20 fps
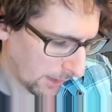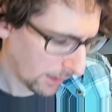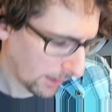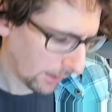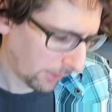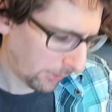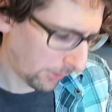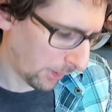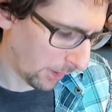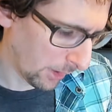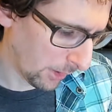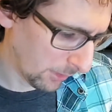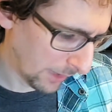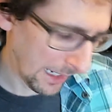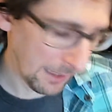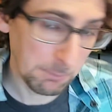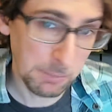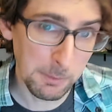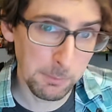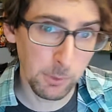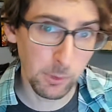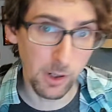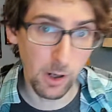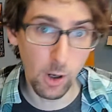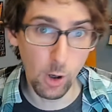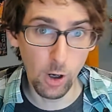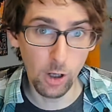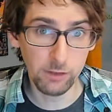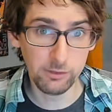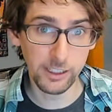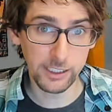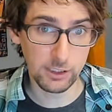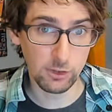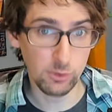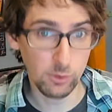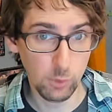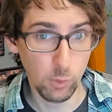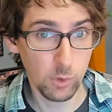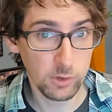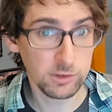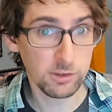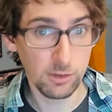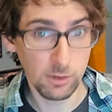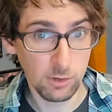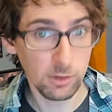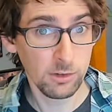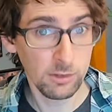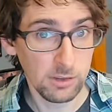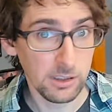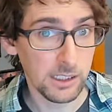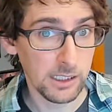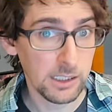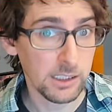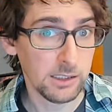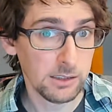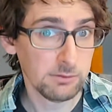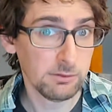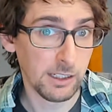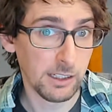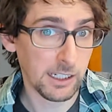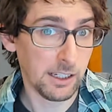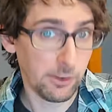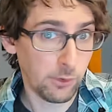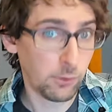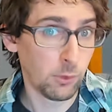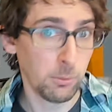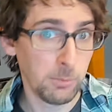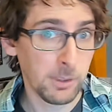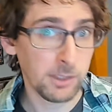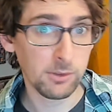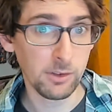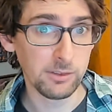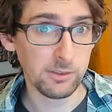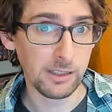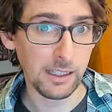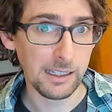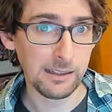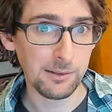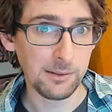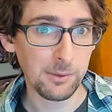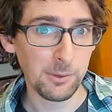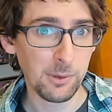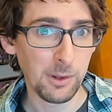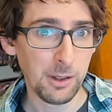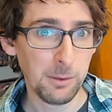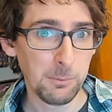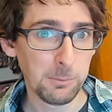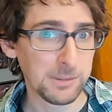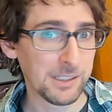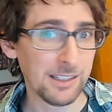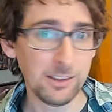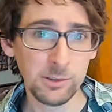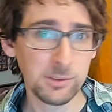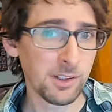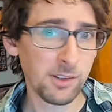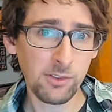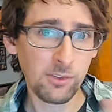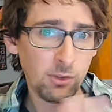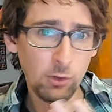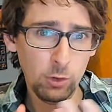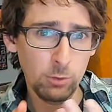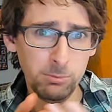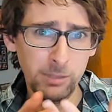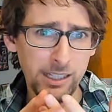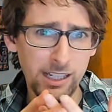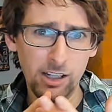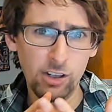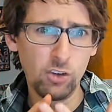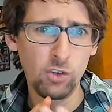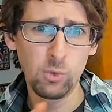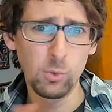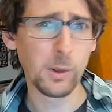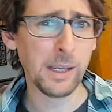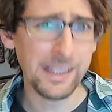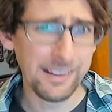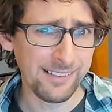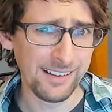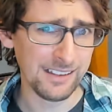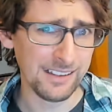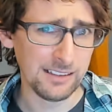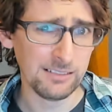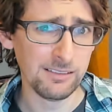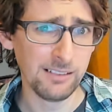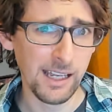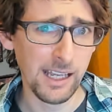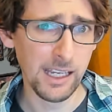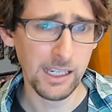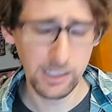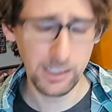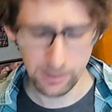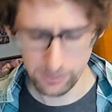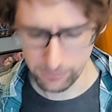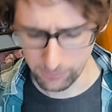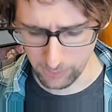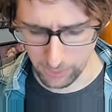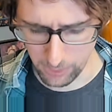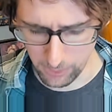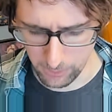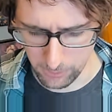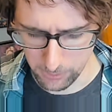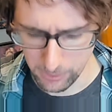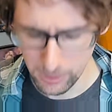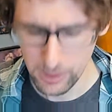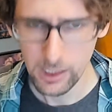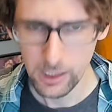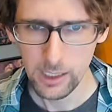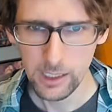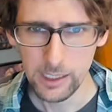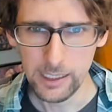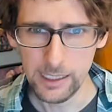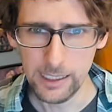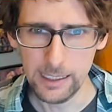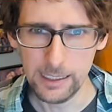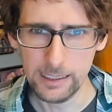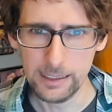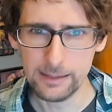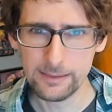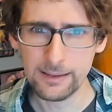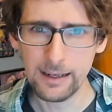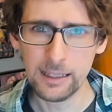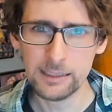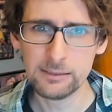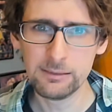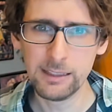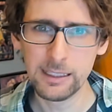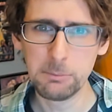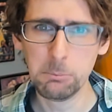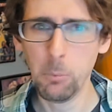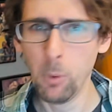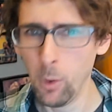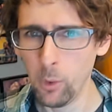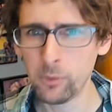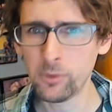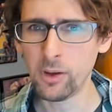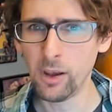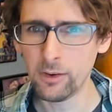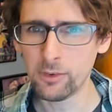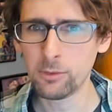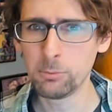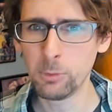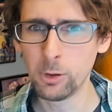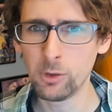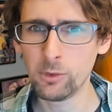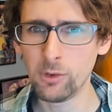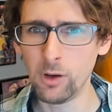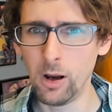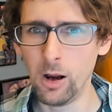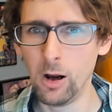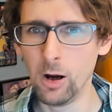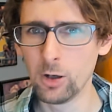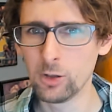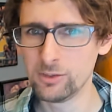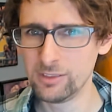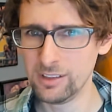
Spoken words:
So, and people like order early, like assuming delays, but they don't assume like a crazy delay. So it's kind of like most customers aren't